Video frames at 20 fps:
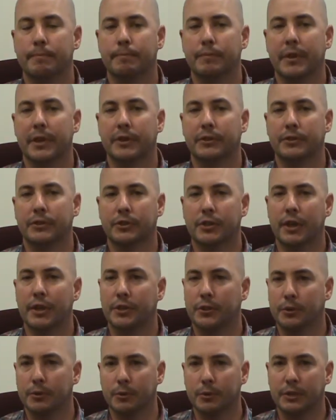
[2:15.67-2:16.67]
is a Sunday
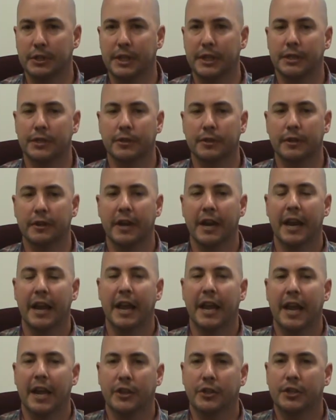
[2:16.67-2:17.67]
school teacher,
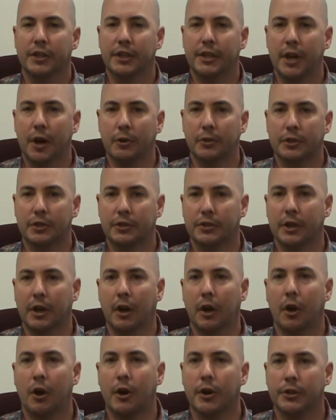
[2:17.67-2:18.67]
and she coaches in a
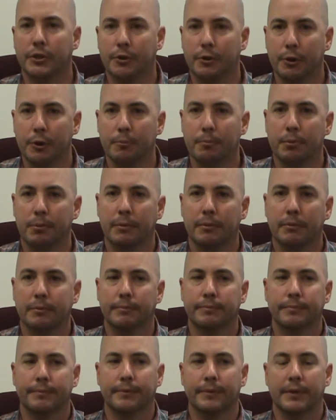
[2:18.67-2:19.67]
large group
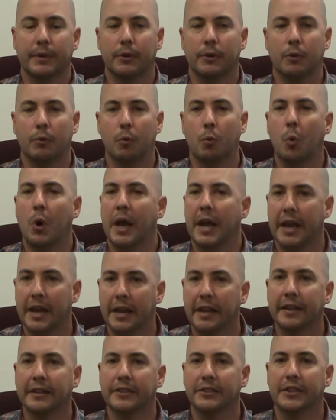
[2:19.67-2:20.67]

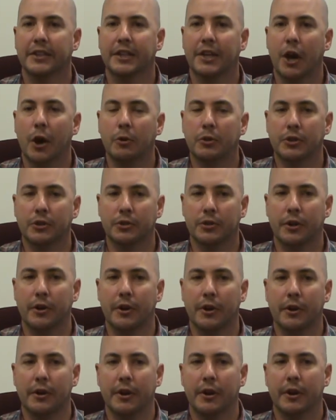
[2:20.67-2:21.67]
way. She coaches
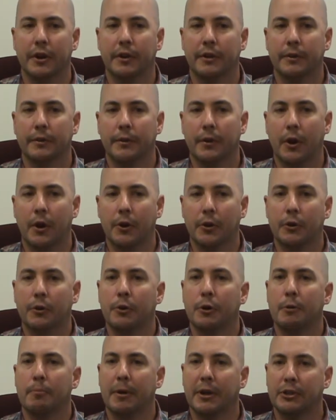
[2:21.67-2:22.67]
her
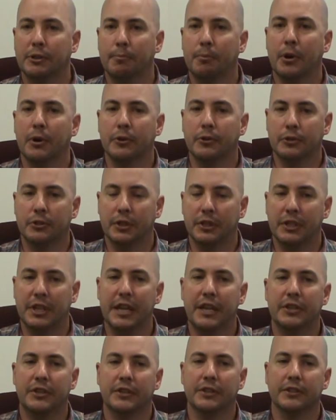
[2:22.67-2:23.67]
group as opposed to
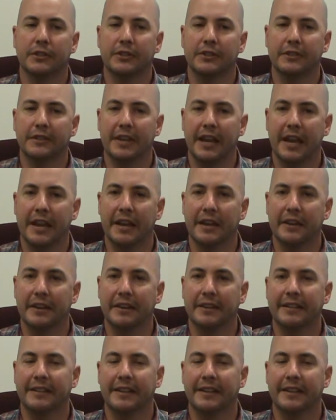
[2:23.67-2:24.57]
teaches, and